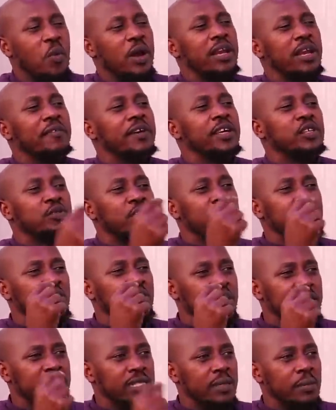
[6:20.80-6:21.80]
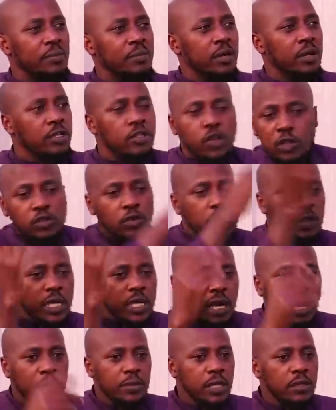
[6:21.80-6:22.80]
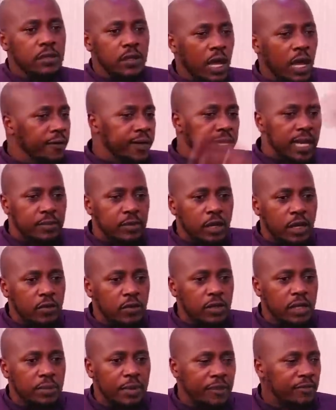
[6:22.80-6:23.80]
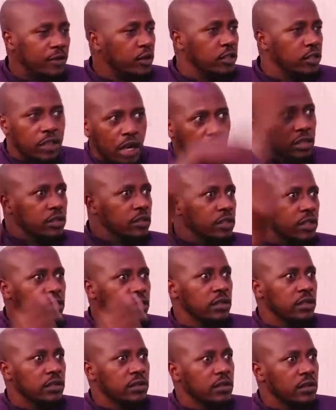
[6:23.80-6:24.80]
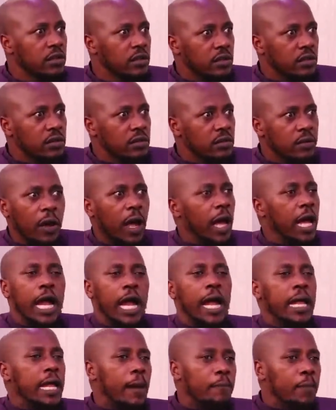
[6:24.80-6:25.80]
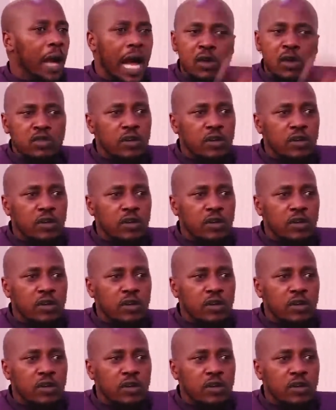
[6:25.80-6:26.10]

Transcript: Whenever you try to ask them, so you think I'm there, every time you're looking at my phone, don't do this. I am